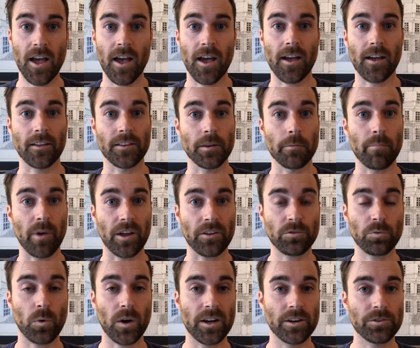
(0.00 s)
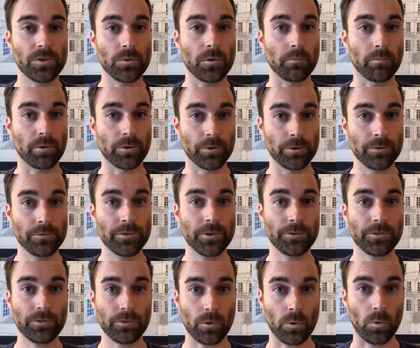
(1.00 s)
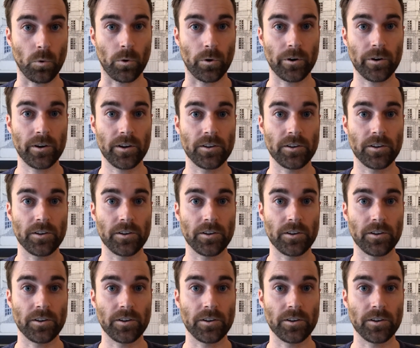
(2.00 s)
and the best way to improve your score